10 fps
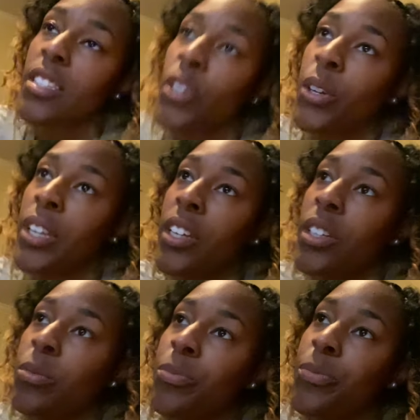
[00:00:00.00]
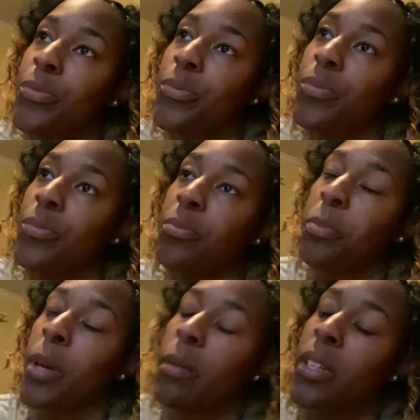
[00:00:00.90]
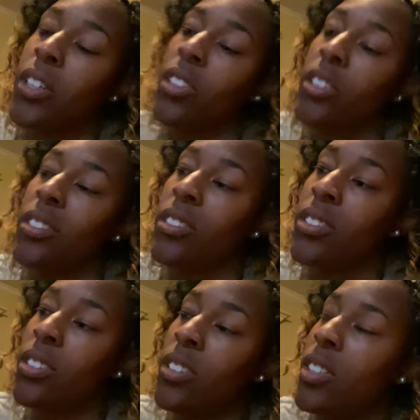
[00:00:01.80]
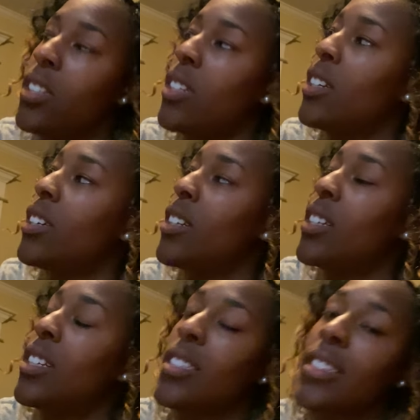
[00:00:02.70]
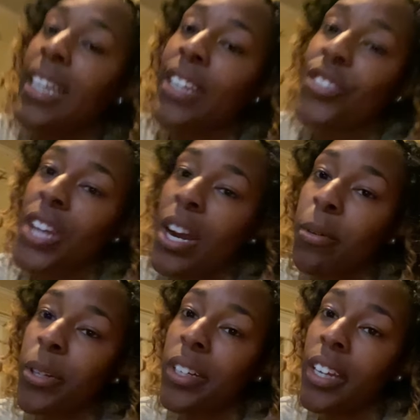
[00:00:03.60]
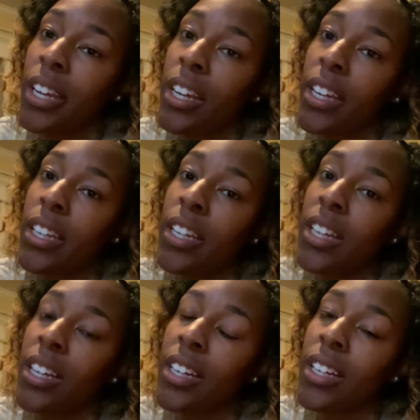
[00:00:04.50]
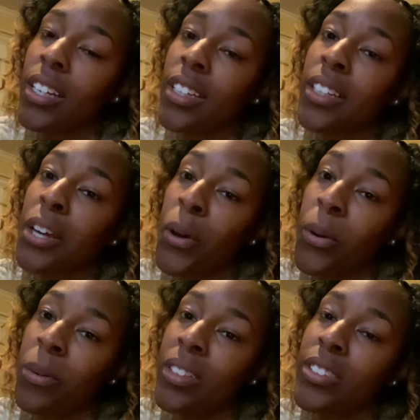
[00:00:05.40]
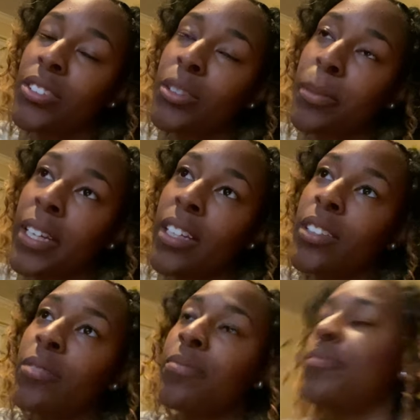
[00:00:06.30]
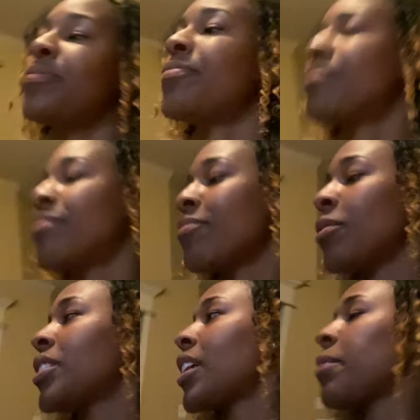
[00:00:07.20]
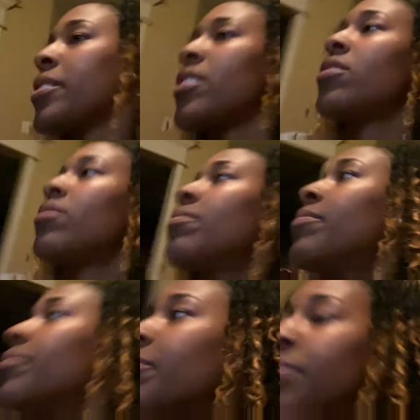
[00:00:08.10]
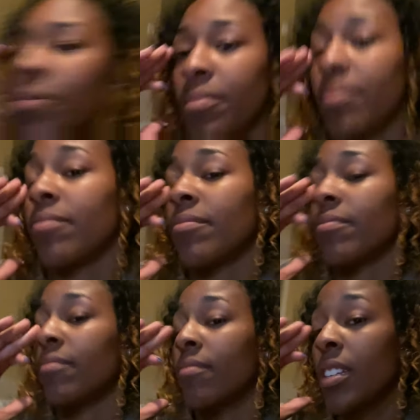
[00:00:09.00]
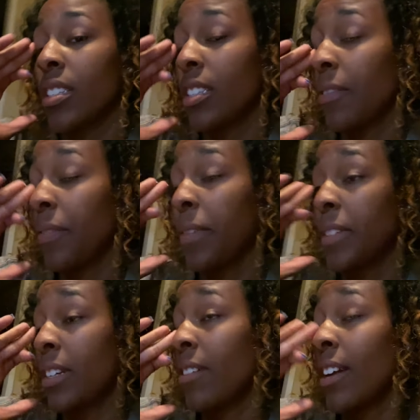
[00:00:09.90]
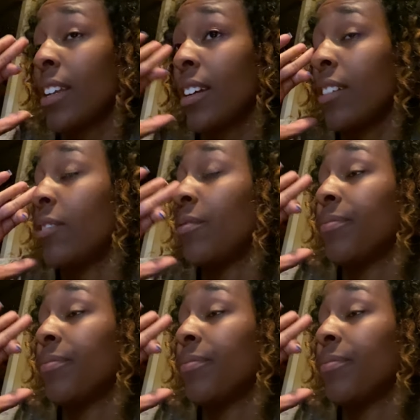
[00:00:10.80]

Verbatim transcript: So yeah, probably gonna take a shower and go to bed. What time is it? 7.15. It's 7.15 right now.